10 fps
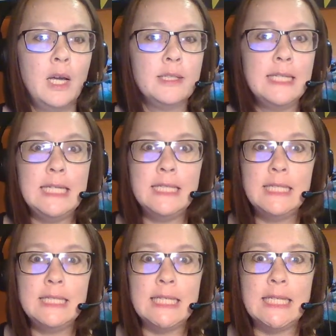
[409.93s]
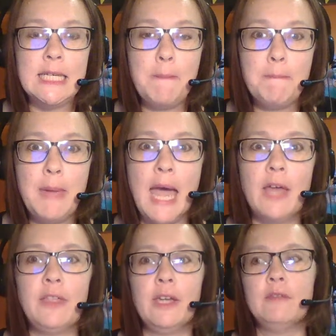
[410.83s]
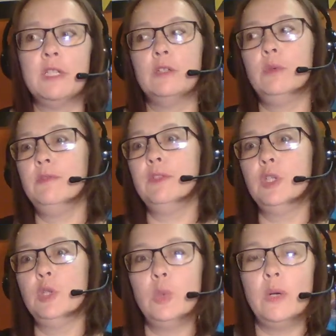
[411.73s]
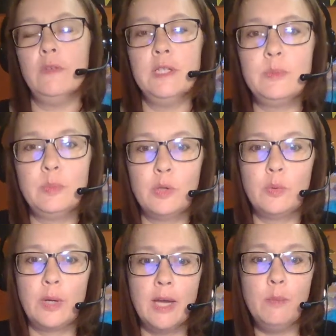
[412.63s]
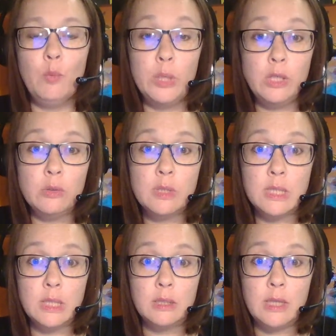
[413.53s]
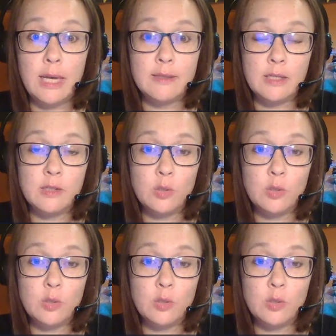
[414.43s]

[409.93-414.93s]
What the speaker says: CTC Math. I have done a review of this program. We used it as a